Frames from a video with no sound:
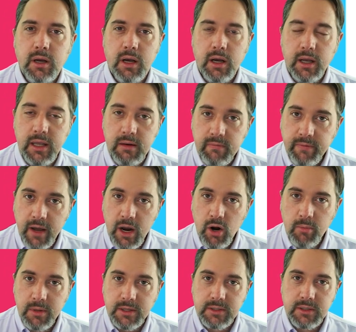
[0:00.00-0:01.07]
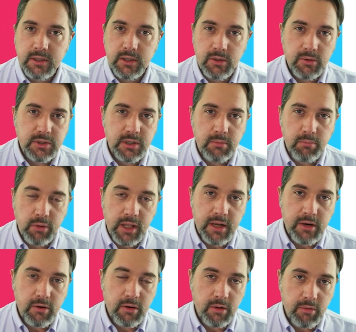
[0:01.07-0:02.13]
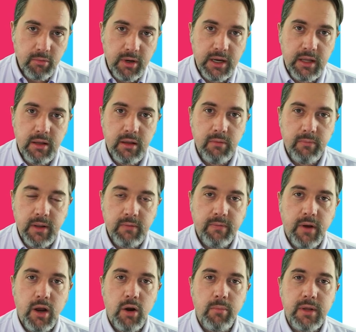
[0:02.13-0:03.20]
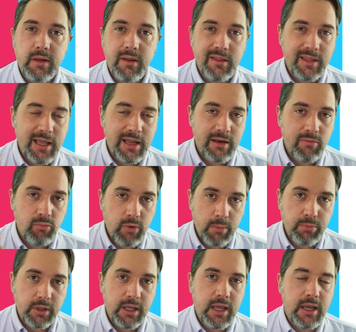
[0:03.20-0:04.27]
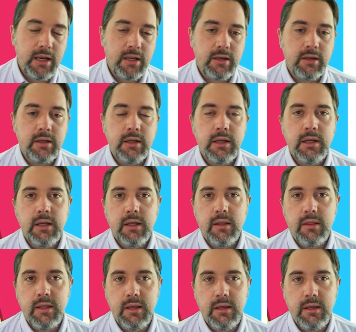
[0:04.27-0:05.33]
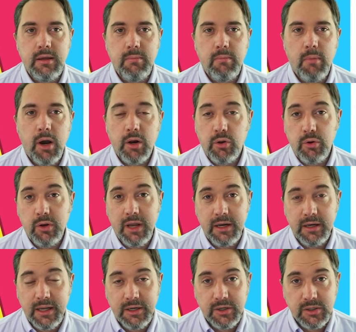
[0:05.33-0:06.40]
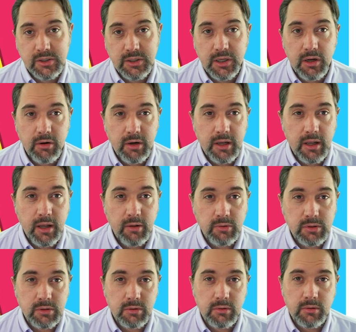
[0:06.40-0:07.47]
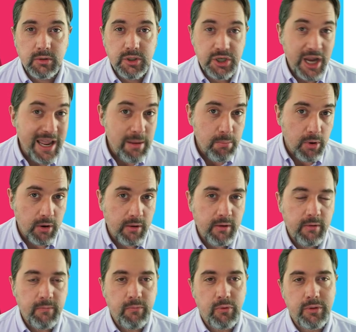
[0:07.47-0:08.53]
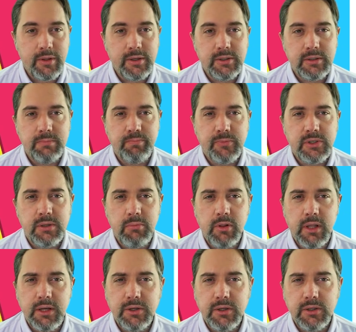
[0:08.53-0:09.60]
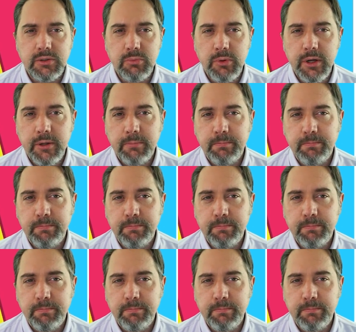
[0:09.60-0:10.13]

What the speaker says: environment using Blender 3D environment that replicated the Model United Nations Security Council chamber for this simulation as well.